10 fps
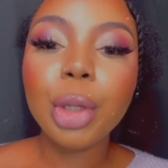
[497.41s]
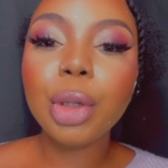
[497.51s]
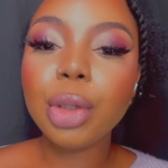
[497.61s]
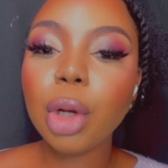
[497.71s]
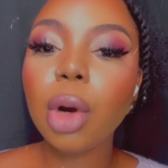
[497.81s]

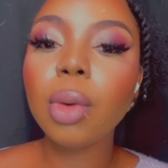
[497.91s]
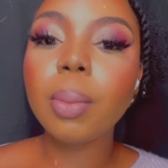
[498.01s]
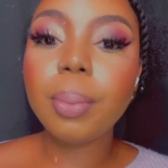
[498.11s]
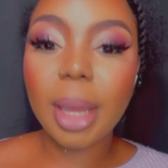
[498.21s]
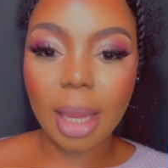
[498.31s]
You
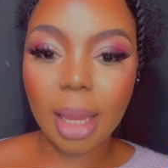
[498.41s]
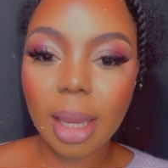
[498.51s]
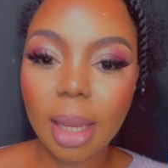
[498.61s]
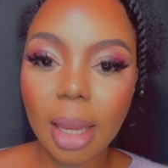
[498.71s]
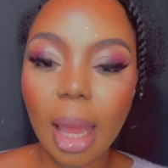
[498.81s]
don't
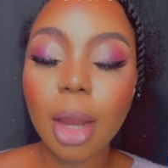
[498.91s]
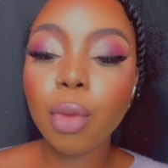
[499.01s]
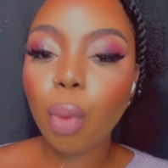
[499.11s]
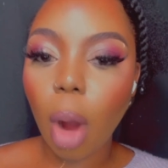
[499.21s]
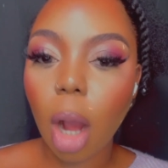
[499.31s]
pay
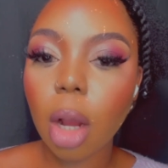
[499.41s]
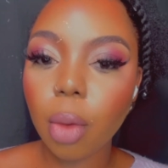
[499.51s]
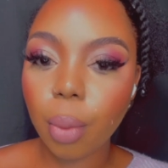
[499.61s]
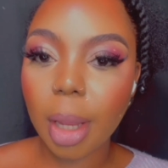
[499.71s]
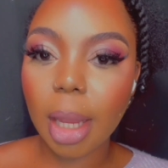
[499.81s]
and walk
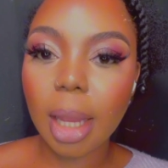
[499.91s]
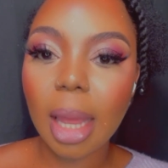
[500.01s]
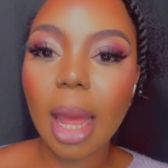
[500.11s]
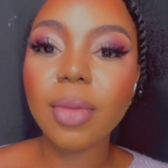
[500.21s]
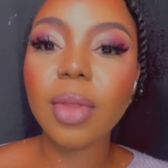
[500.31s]

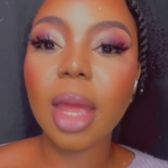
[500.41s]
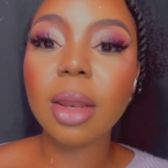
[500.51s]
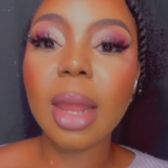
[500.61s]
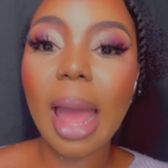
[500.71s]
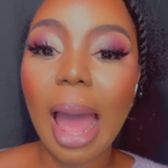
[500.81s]
away and
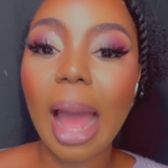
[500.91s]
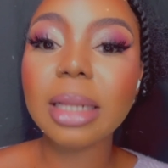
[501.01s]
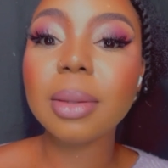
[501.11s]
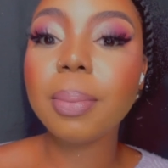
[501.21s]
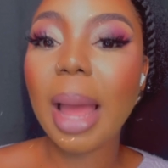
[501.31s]
then
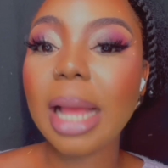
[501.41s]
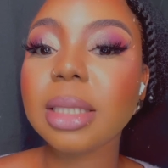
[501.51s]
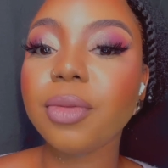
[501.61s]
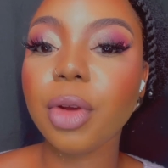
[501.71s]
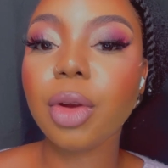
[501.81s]
act
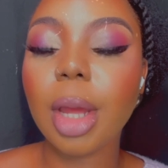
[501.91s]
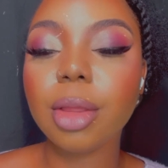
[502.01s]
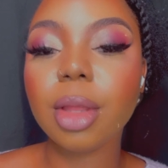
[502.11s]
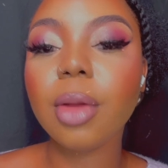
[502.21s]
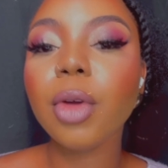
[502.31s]
passive
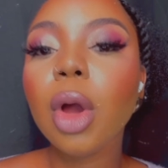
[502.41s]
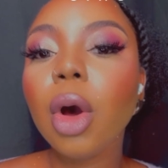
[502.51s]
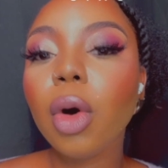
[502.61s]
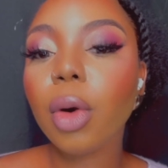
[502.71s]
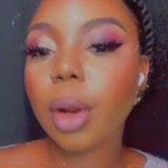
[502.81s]
aggressive
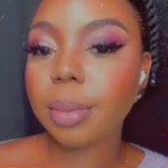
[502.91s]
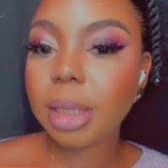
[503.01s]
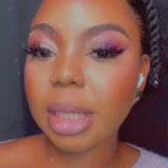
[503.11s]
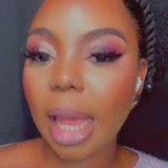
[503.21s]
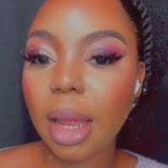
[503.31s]
or
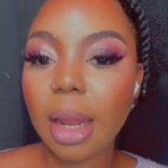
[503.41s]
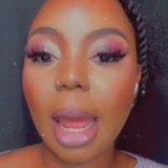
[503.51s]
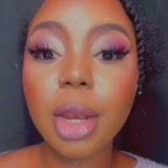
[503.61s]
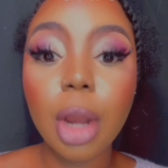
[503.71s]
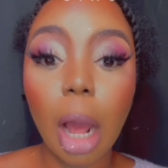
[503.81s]
upset
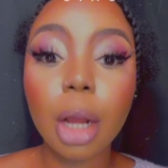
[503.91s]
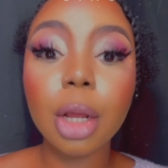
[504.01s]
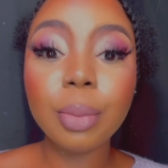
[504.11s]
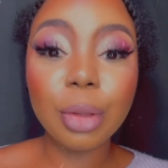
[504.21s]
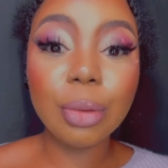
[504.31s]
and not
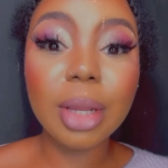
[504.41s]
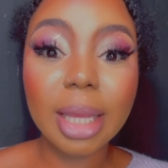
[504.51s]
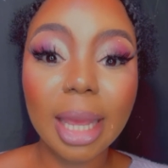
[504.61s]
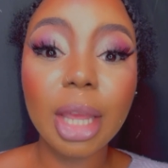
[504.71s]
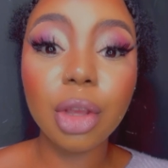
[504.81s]

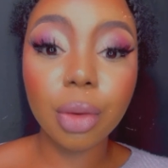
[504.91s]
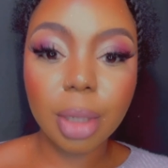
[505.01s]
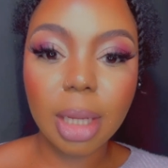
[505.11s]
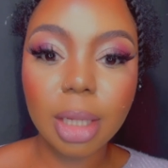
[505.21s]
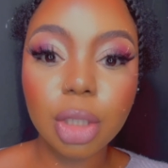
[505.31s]
communicate your
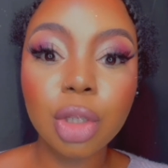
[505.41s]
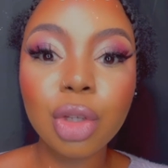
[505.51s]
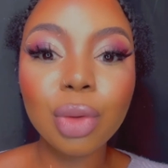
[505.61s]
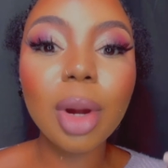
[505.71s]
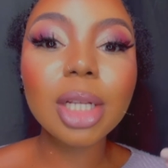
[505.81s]
needs.
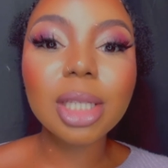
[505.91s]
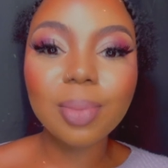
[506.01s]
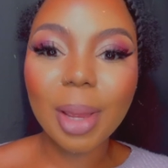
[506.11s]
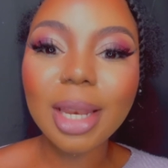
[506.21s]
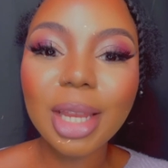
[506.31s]
You are
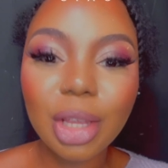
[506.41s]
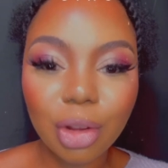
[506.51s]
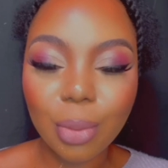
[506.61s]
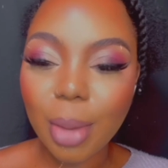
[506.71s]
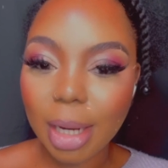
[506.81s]
spending
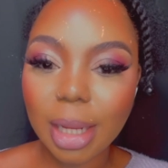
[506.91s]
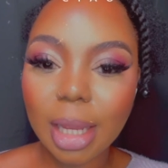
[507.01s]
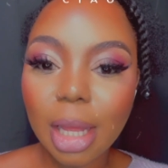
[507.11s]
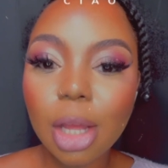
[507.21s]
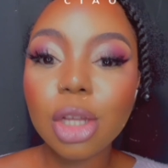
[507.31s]
your
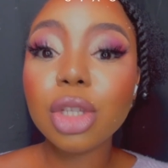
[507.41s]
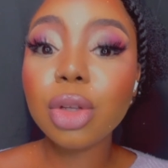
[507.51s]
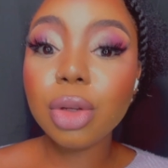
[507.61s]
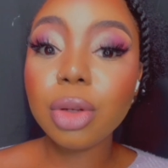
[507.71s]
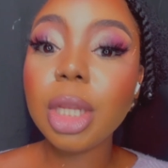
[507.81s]
money, so
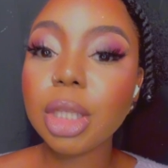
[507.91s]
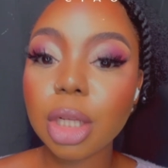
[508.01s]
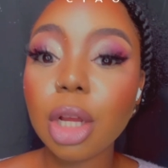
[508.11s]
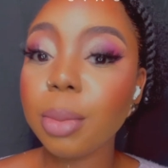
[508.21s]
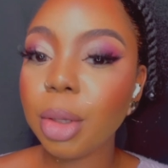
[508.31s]
you need
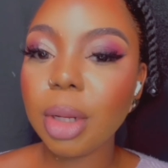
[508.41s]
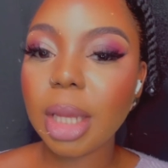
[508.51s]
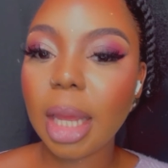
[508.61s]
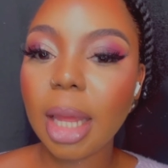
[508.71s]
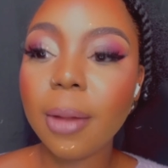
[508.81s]
to
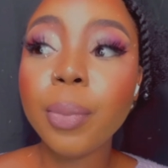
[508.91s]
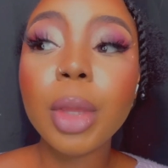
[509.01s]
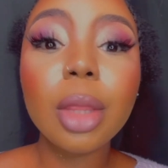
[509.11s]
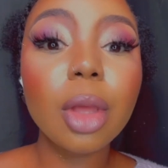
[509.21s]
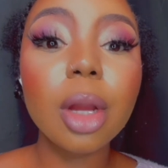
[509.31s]
communicate.
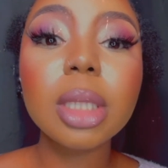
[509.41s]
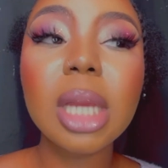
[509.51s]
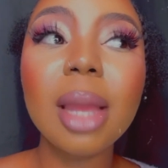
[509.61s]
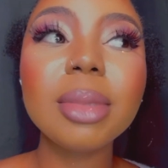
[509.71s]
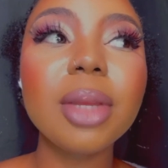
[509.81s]
There are
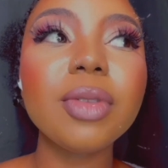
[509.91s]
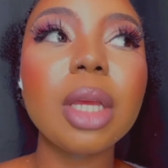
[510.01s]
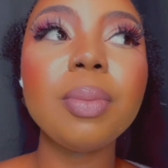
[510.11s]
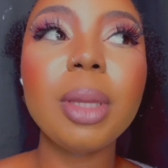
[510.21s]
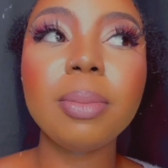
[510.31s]
times I've
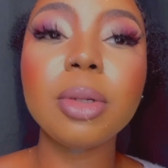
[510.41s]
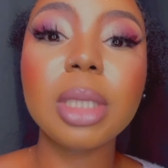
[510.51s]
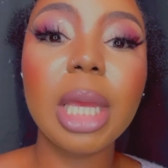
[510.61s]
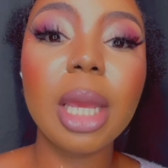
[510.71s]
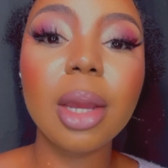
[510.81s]
done
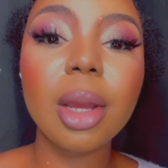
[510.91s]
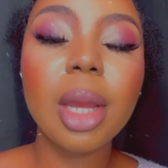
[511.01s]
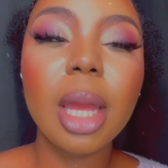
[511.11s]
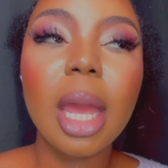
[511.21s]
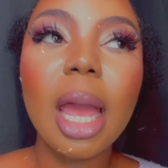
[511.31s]
people's hair
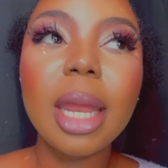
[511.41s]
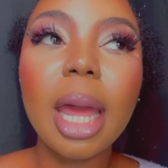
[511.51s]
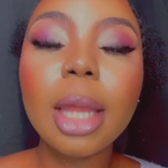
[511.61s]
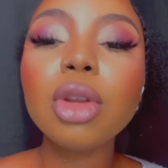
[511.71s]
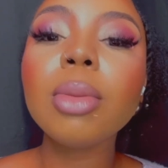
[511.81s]
and
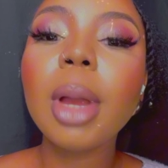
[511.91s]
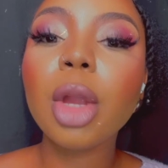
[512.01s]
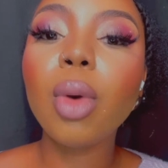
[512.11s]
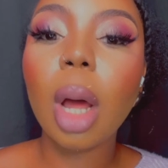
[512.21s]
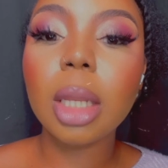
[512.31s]
I know my
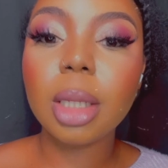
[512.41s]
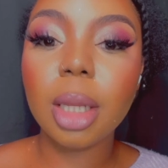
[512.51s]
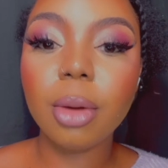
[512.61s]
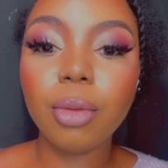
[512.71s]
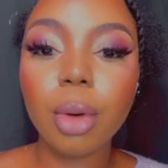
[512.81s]

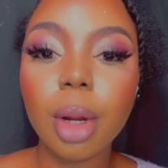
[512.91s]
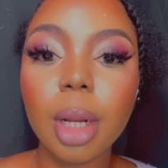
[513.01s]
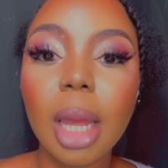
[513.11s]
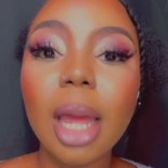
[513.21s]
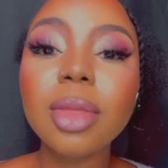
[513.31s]
quality of work,
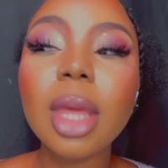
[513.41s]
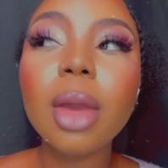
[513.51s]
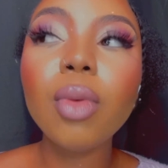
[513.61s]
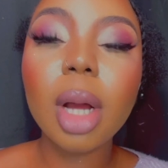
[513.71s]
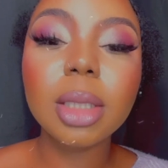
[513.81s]
and
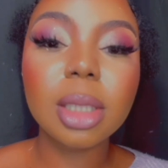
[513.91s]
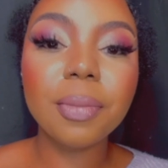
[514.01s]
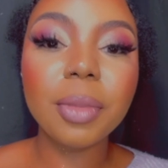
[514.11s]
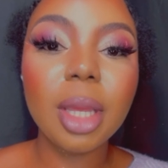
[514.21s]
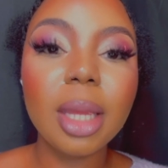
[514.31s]
they want
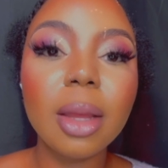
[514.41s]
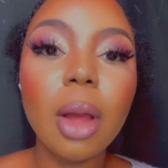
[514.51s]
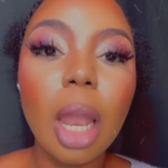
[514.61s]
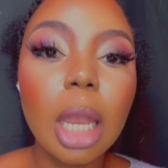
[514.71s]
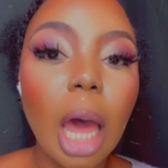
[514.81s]
something
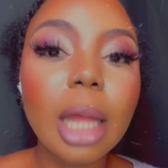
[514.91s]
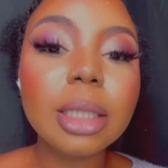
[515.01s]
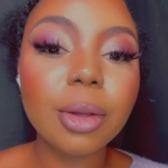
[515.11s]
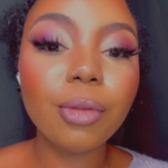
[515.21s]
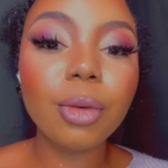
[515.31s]
a
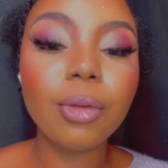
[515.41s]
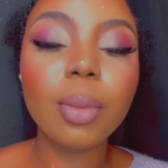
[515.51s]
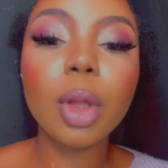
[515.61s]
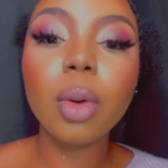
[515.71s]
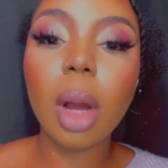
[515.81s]
lot different
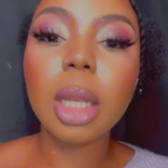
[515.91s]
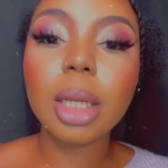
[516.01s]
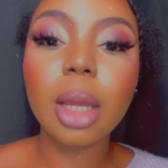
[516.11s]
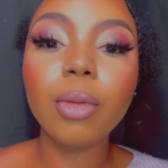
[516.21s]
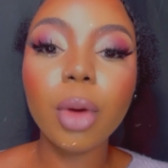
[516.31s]
from the
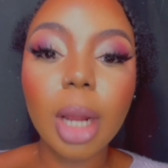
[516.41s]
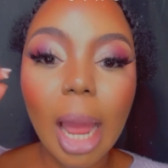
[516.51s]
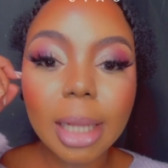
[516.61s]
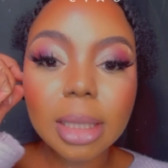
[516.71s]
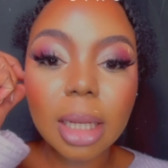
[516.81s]
quality of work
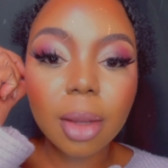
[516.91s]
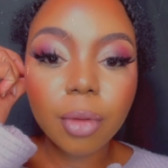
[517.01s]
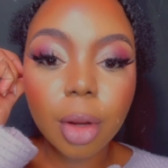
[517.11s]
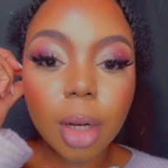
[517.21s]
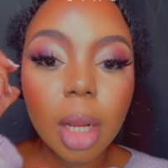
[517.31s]
I
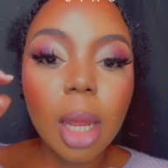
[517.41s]
delivered.